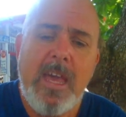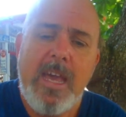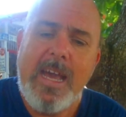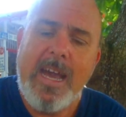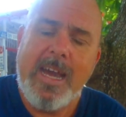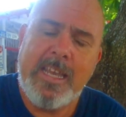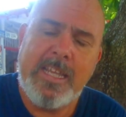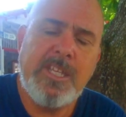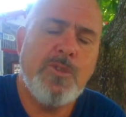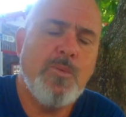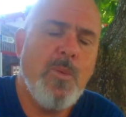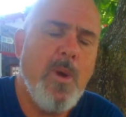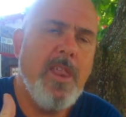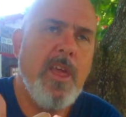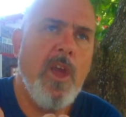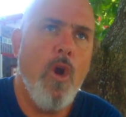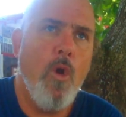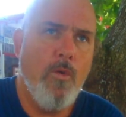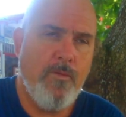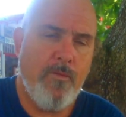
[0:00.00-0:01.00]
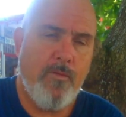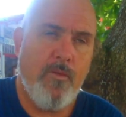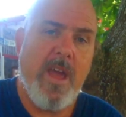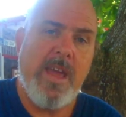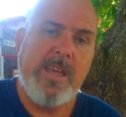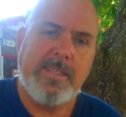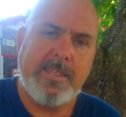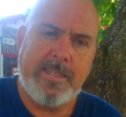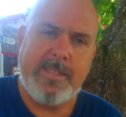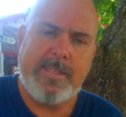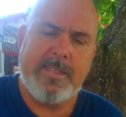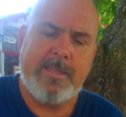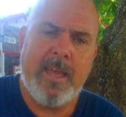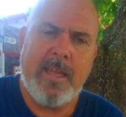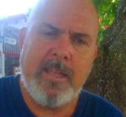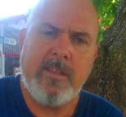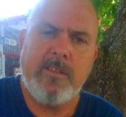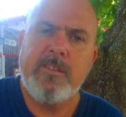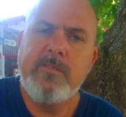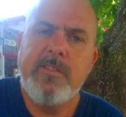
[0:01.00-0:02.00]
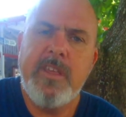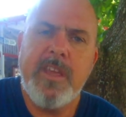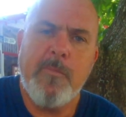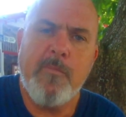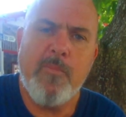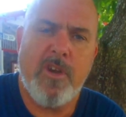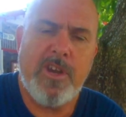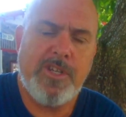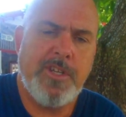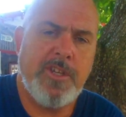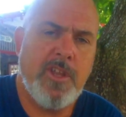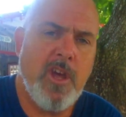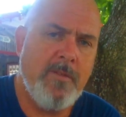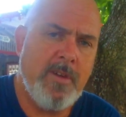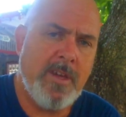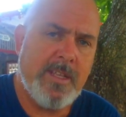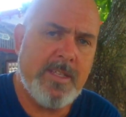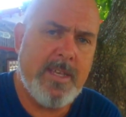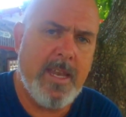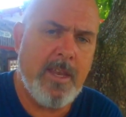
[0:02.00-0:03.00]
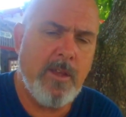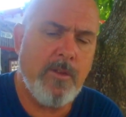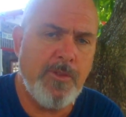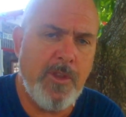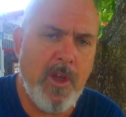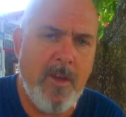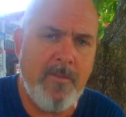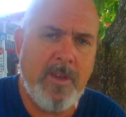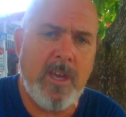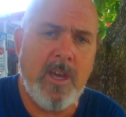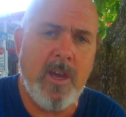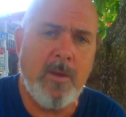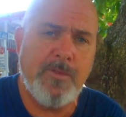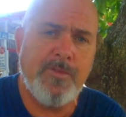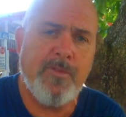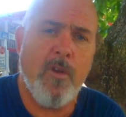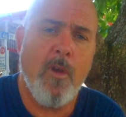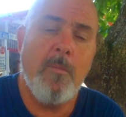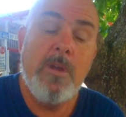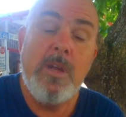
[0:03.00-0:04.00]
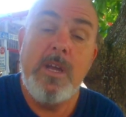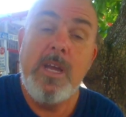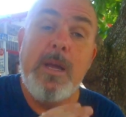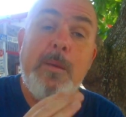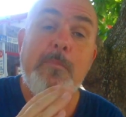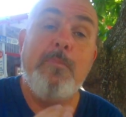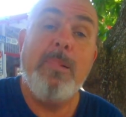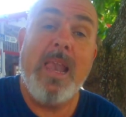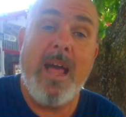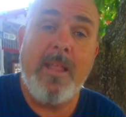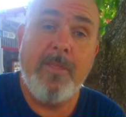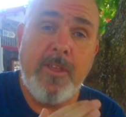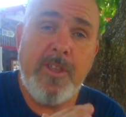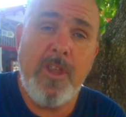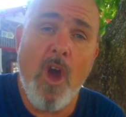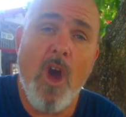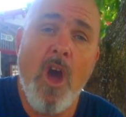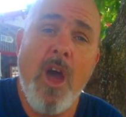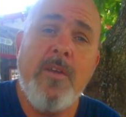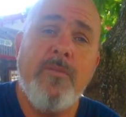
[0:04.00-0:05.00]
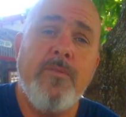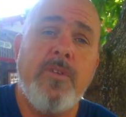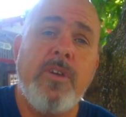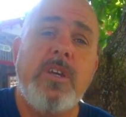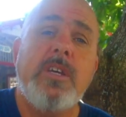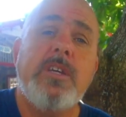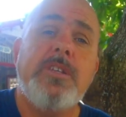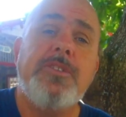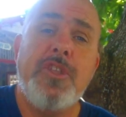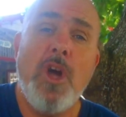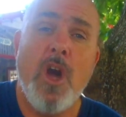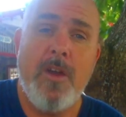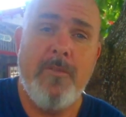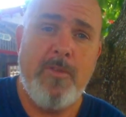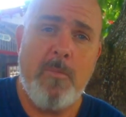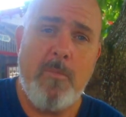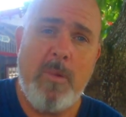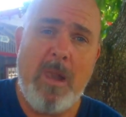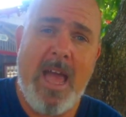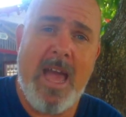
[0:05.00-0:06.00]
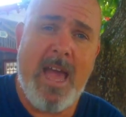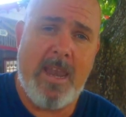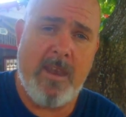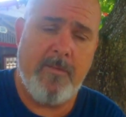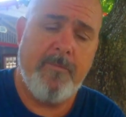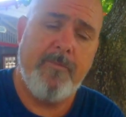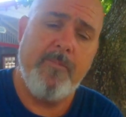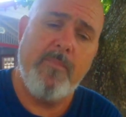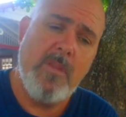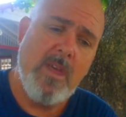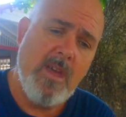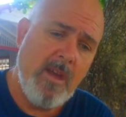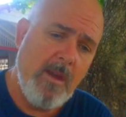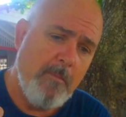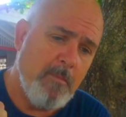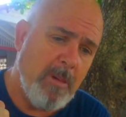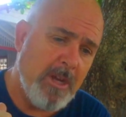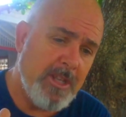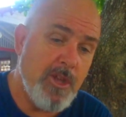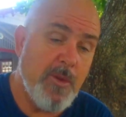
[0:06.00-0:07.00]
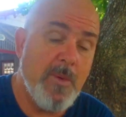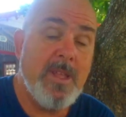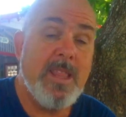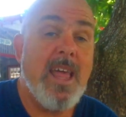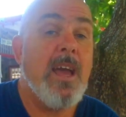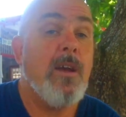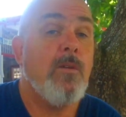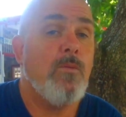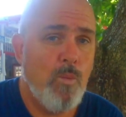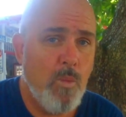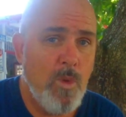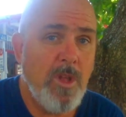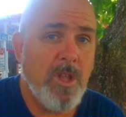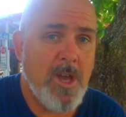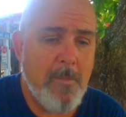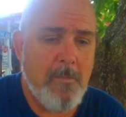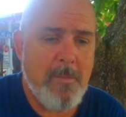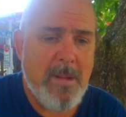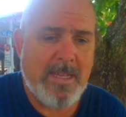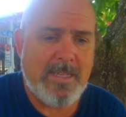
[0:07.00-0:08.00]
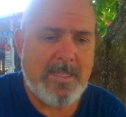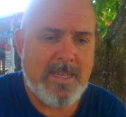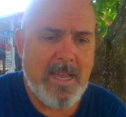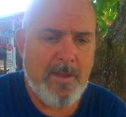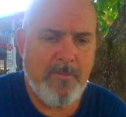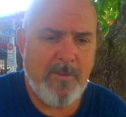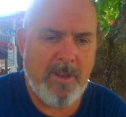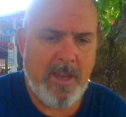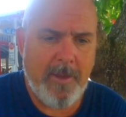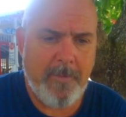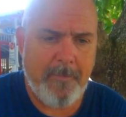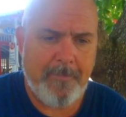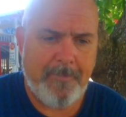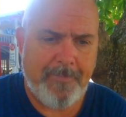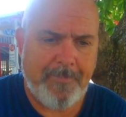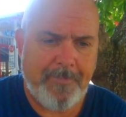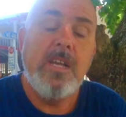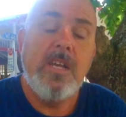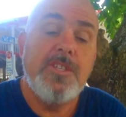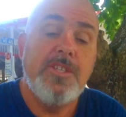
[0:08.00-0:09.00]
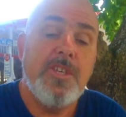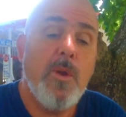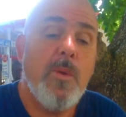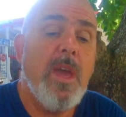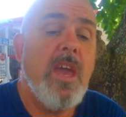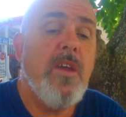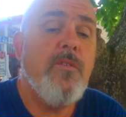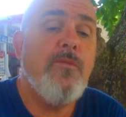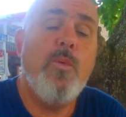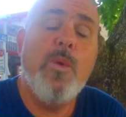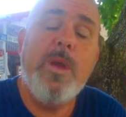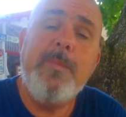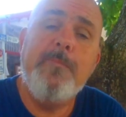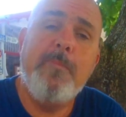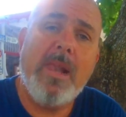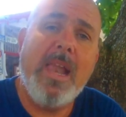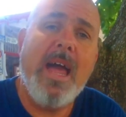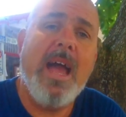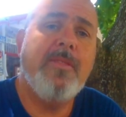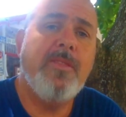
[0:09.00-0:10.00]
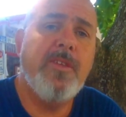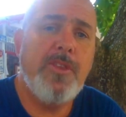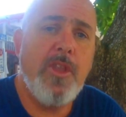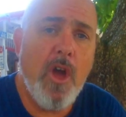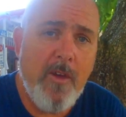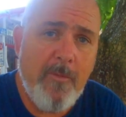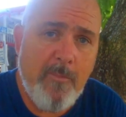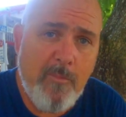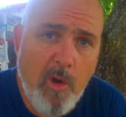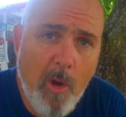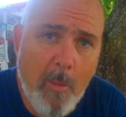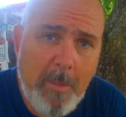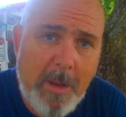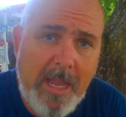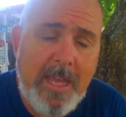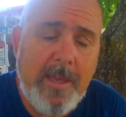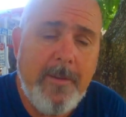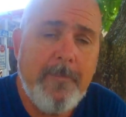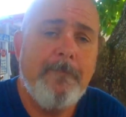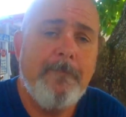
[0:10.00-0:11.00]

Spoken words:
And this is where the old phrase in decompression diving and technical diving comes from: plan the dive, dive the plan. By doing that, we'll come back safely. So if we plan the dive properly